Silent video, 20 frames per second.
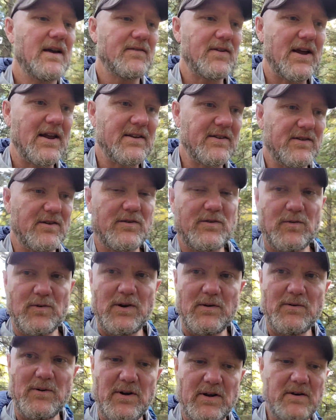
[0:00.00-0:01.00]
I've got to do
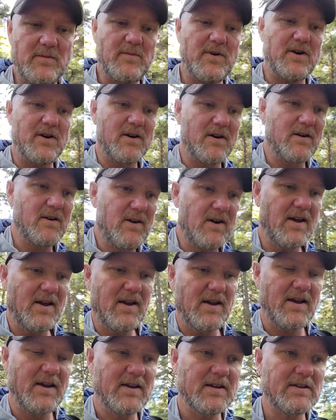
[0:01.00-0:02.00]
21 tomorrow,
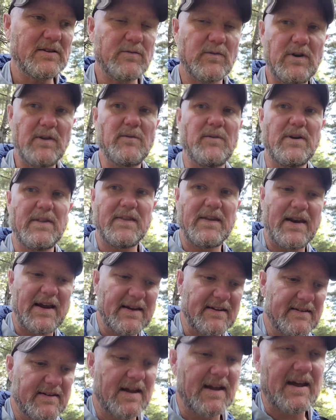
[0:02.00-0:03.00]
21 the
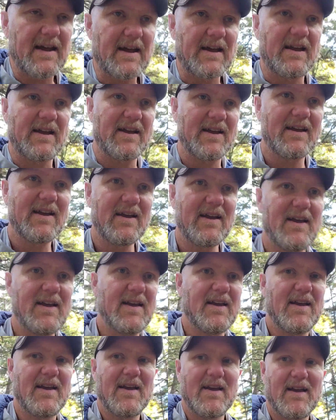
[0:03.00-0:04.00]
next day,
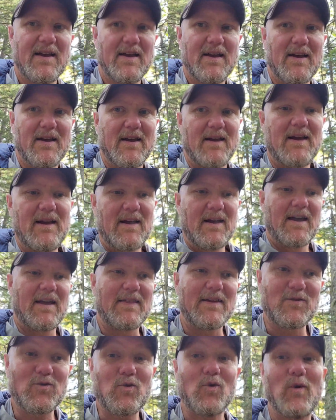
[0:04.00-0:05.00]

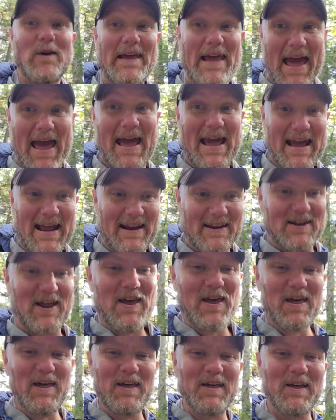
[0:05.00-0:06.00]
and then 28